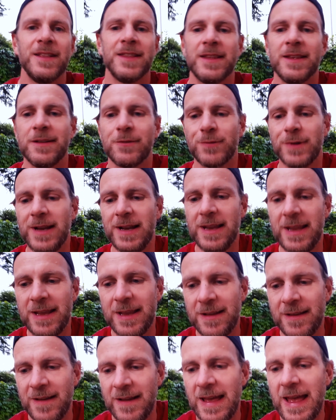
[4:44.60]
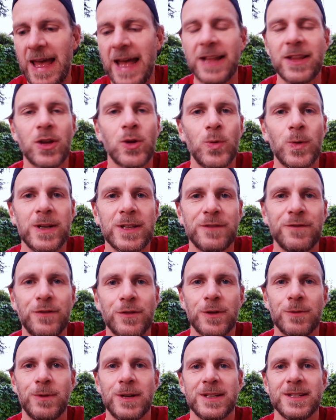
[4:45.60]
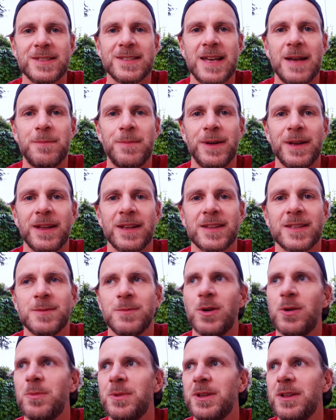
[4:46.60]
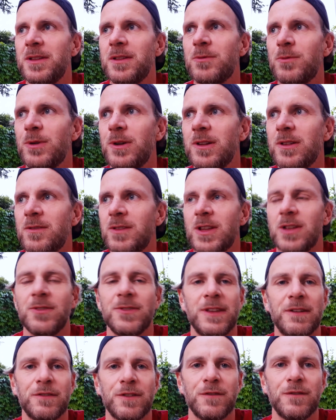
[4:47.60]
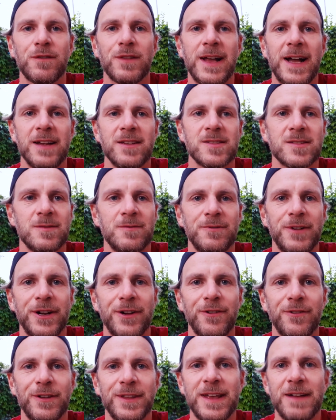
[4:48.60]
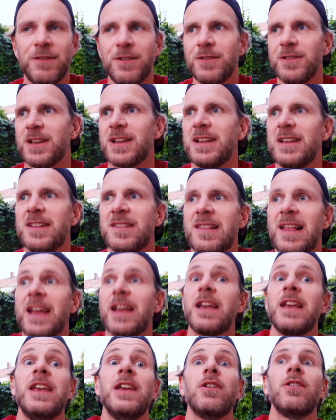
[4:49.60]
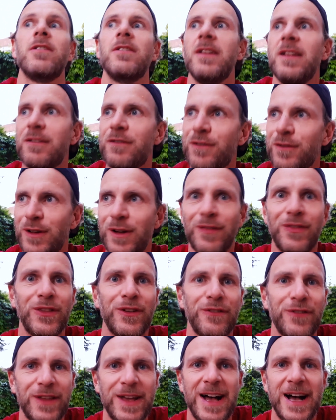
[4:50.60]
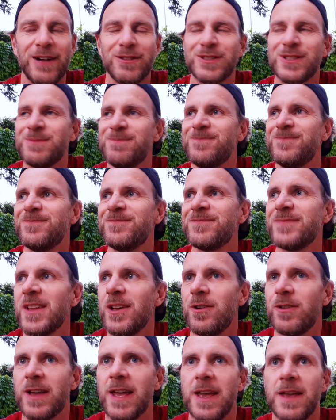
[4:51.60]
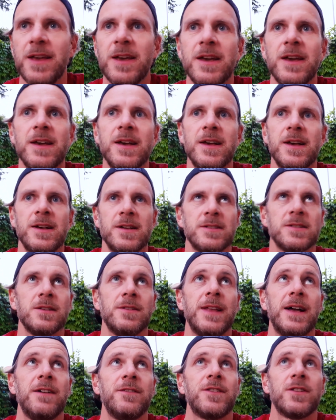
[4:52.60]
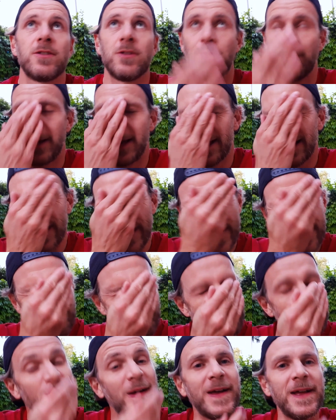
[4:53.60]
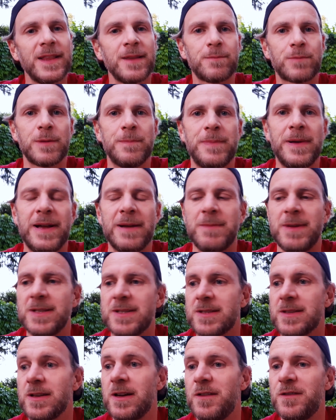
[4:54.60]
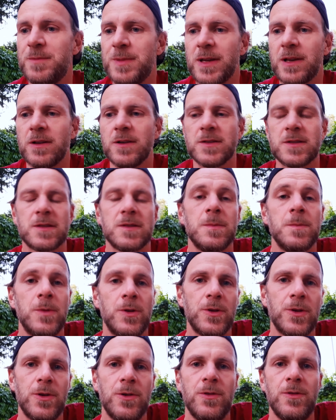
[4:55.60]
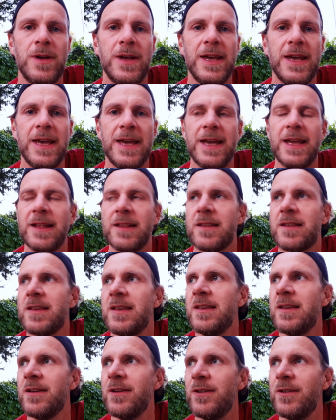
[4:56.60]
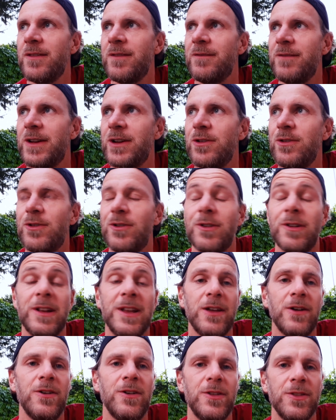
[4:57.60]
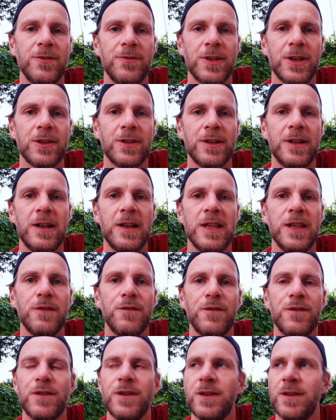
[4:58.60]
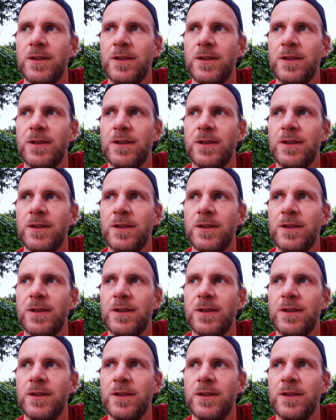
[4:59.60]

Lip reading: really adequate for what is happening at the moment in the world. We don't have to fly somewhere or whatever. It's like here in front of the house. Okay, so now I have to go back in and prepare my stuff because tomorrow at very early on we're gonna leave